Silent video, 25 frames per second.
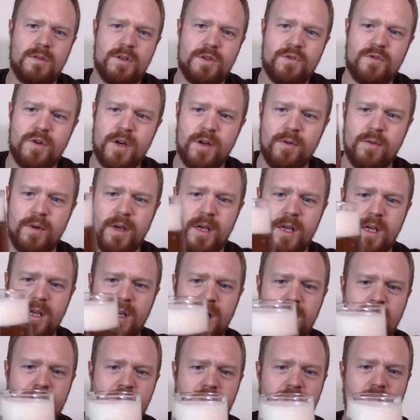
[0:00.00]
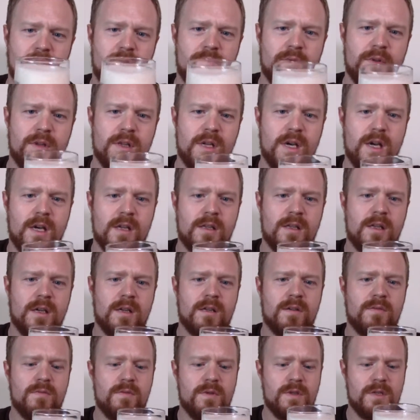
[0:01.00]
straight away, initially with
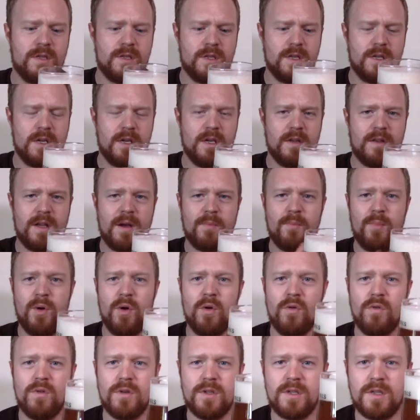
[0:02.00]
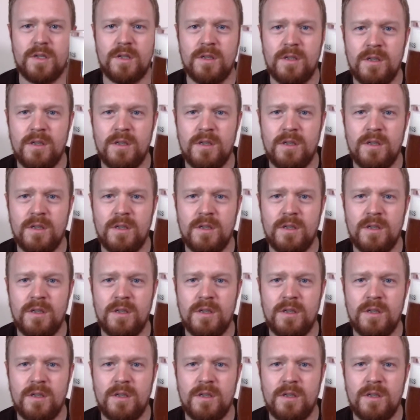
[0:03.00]
that was that poured.